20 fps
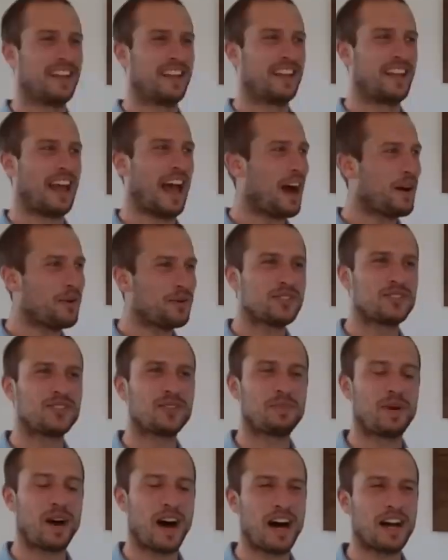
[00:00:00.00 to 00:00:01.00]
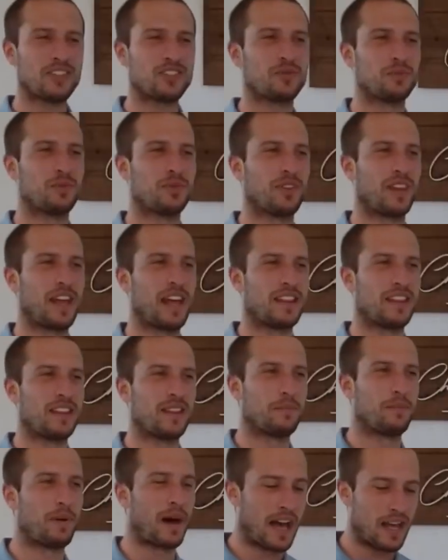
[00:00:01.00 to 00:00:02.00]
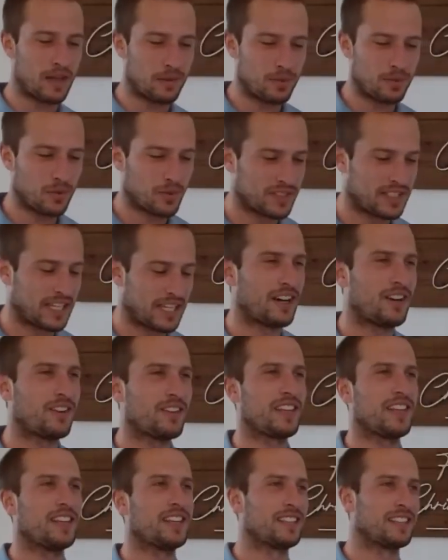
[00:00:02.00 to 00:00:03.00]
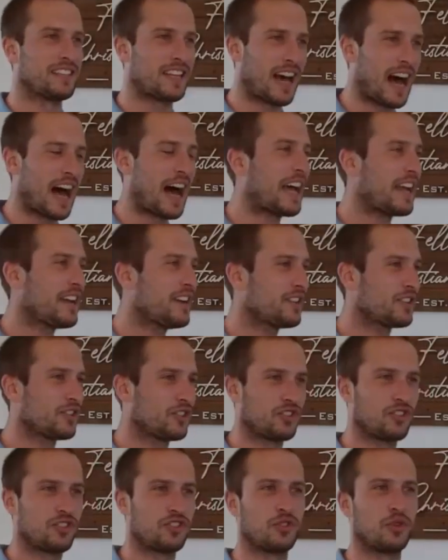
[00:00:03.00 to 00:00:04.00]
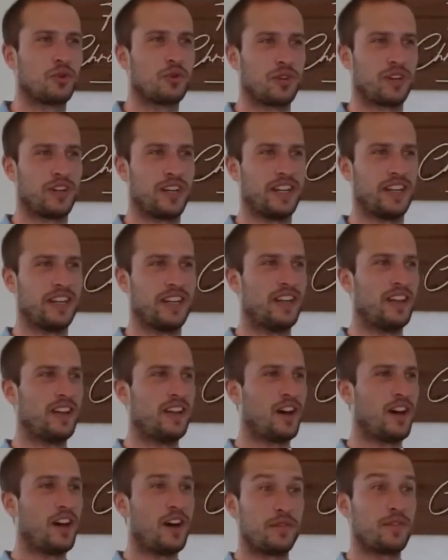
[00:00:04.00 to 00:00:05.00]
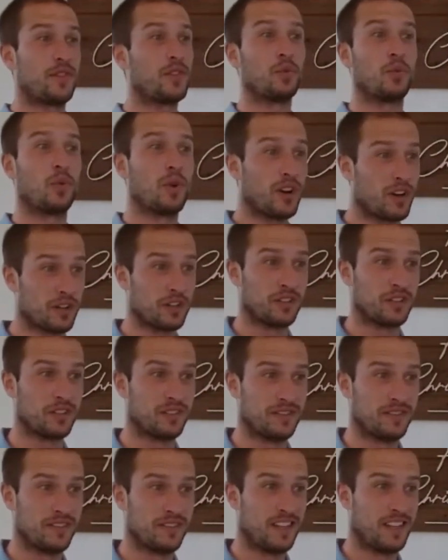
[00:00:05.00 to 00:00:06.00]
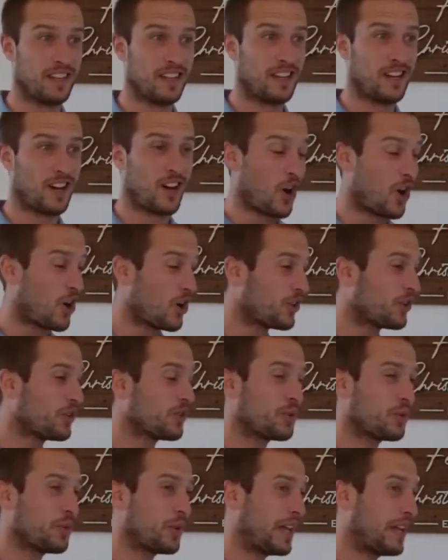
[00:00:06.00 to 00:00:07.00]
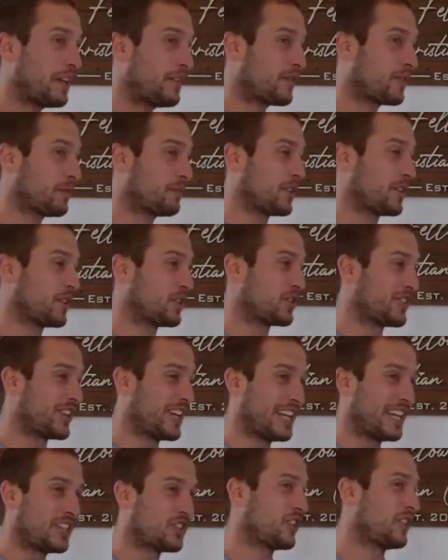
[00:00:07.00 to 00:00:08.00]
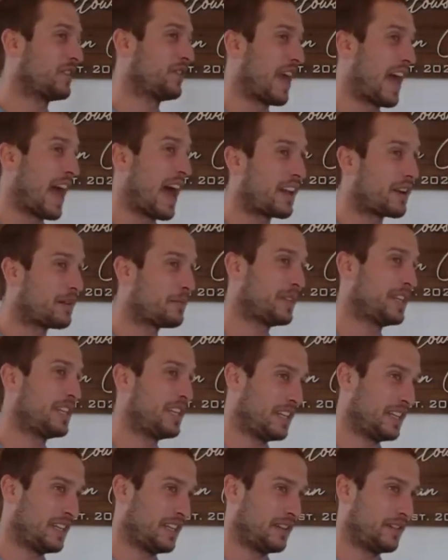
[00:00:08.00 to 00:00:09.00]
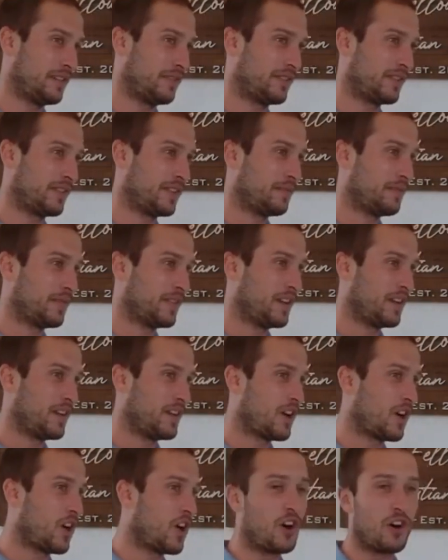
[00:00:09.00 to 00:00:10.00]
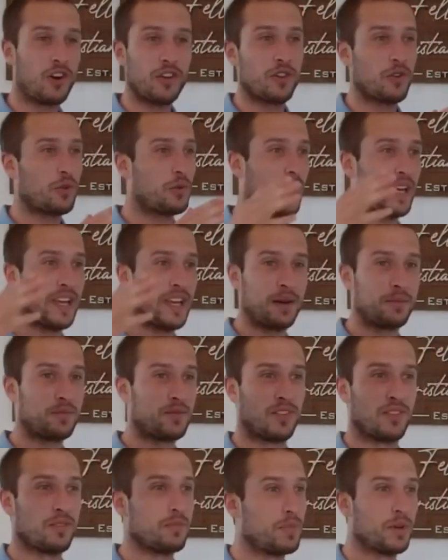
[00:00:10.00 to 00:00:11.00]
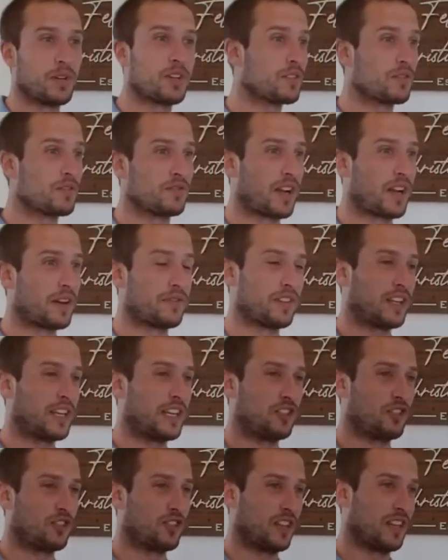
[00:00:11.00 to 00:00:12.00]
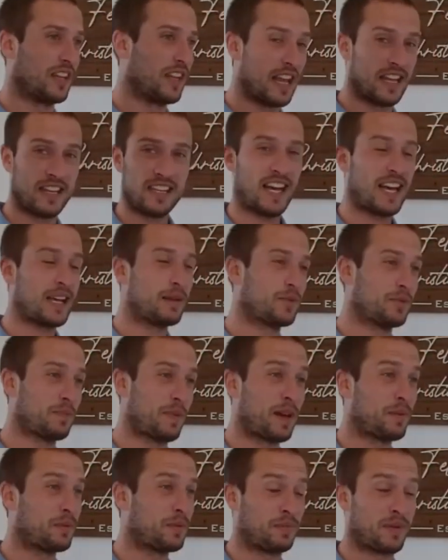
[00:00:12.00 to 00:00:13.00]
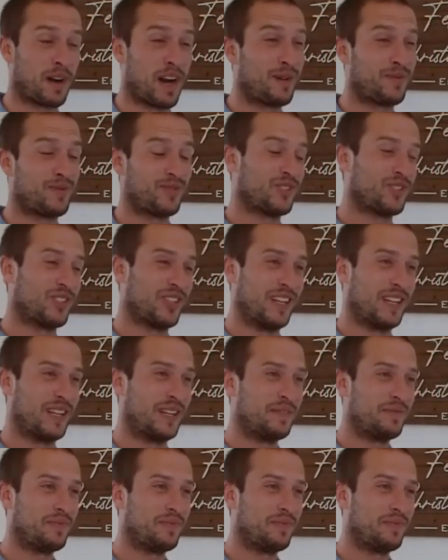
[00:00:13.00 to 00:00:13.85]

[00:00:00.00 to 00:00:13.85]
How is it possible that the Bible would tell the entire story of the world, all the way from the creation of Adam and Eve, all the way up to the book of Revelation and end times Bible prophecy?